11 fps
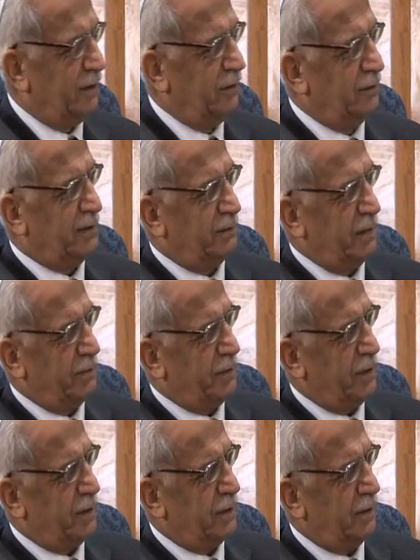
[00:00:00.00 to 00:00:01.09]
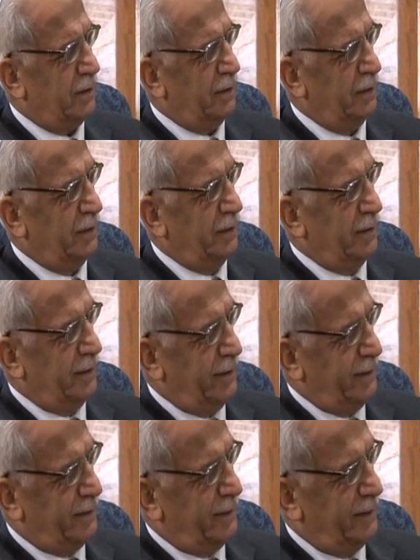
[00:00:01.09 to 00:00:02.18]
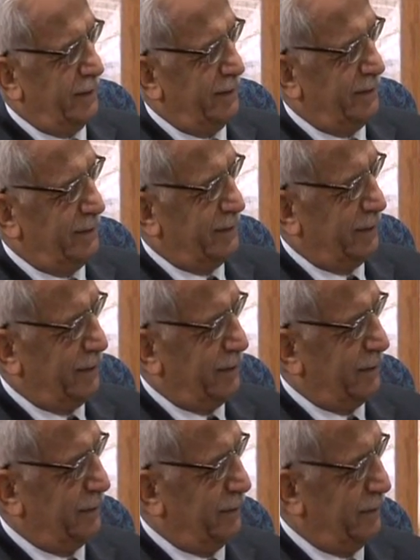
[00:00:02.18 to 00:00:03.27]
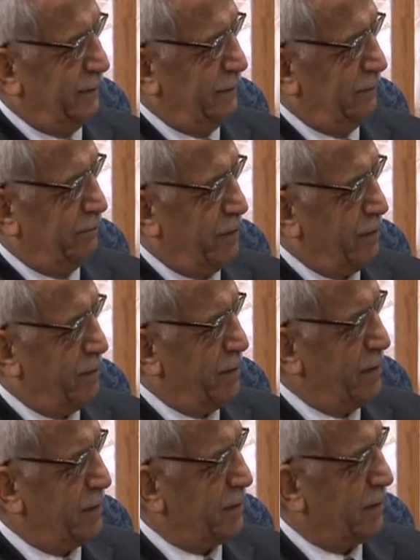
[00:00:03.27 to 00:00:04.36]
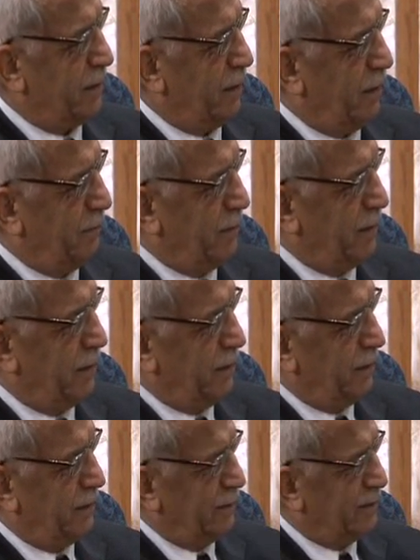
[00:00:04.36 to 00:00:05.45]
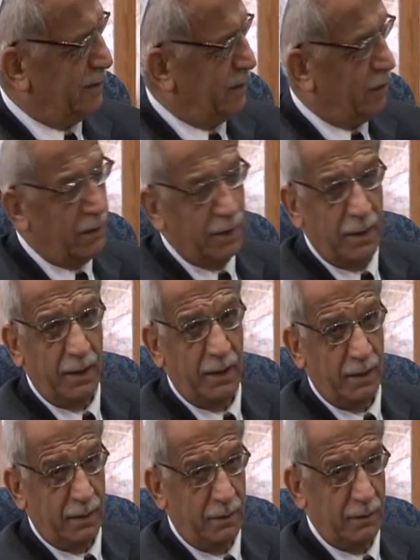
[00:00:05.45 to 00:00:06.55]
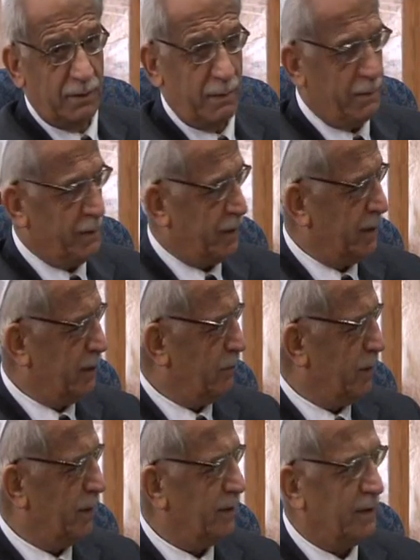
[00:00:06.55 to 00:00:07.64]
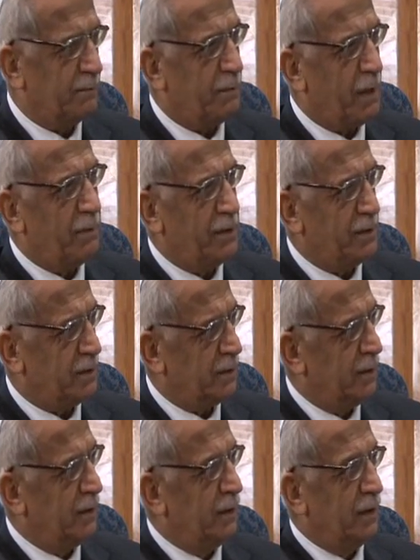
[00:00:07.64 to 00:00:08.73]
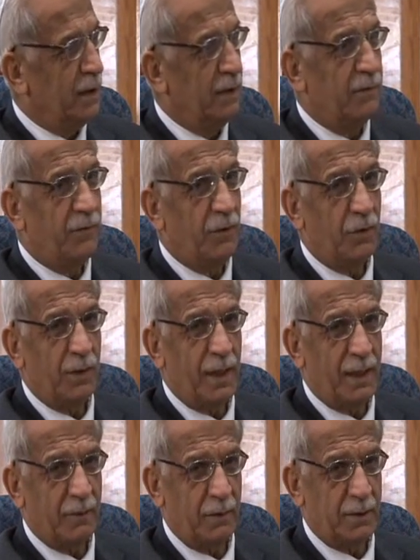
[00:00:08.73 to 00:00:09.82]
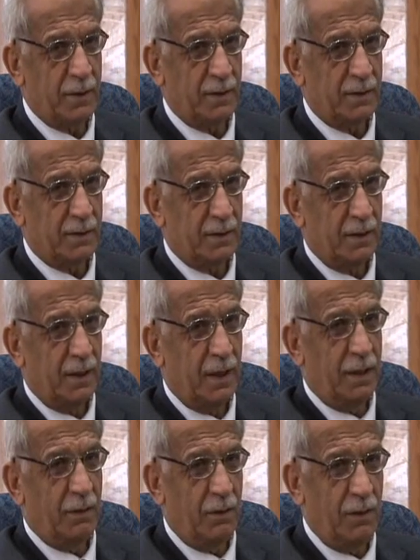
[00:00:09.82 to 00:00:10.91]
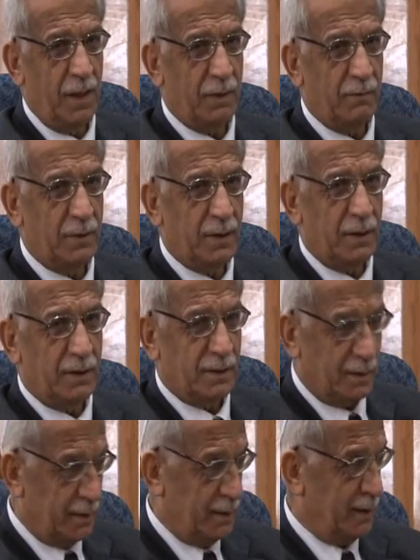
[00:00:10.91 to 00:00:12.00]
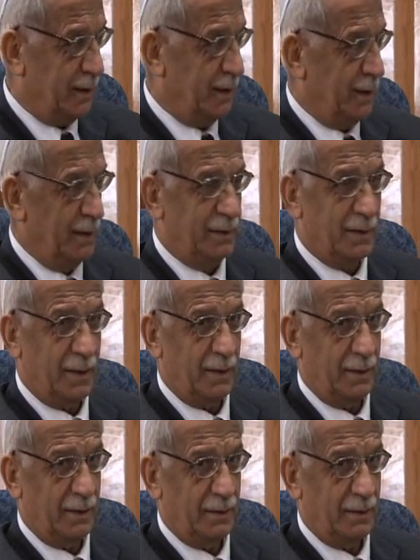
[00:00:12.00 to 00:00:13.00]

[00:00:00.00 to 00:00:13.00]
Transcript: newspaper. It is published. This is the only newspaper in the world that published in 4 languages, and all languages inside.